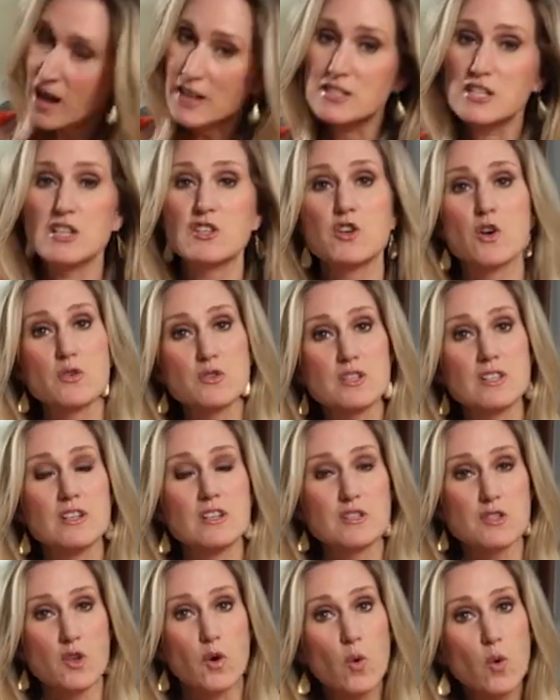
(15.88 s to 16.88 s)
Oxytocin
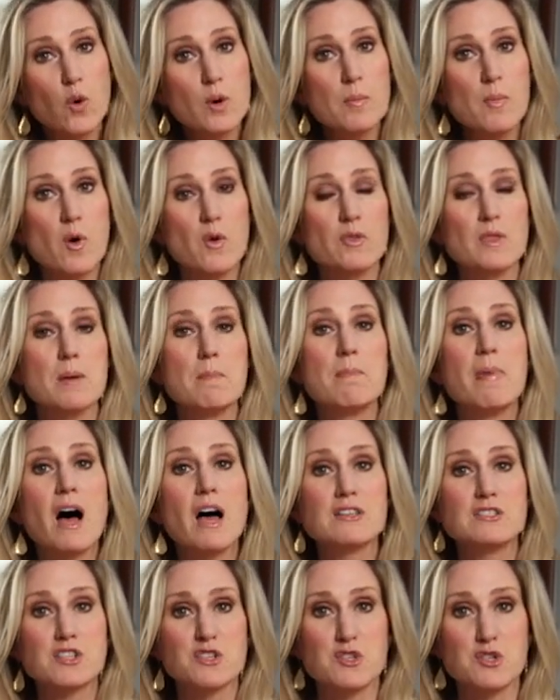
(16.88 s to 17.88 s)
is the hormone that
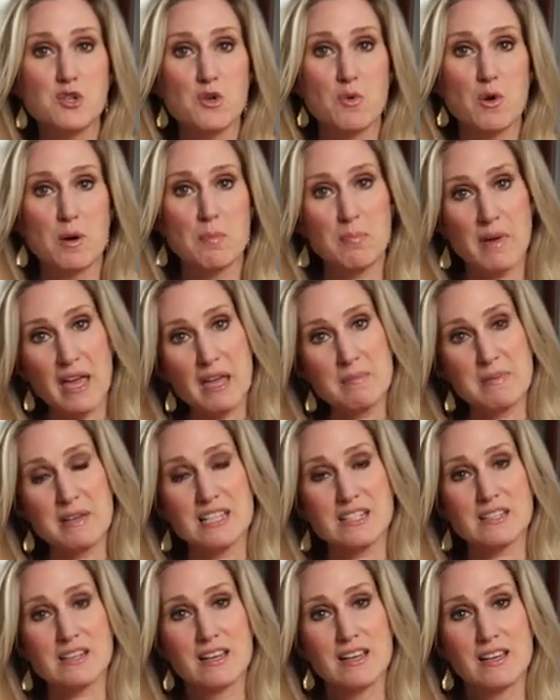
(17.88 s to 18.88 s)
bonds us to our
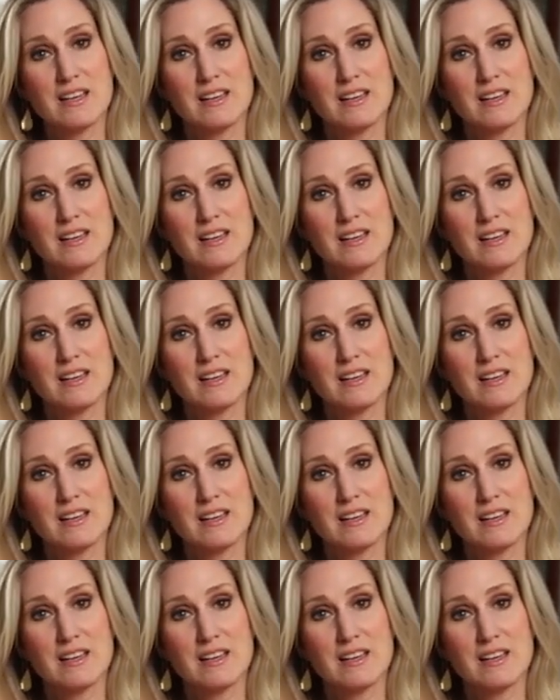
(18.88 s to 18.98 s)
babies.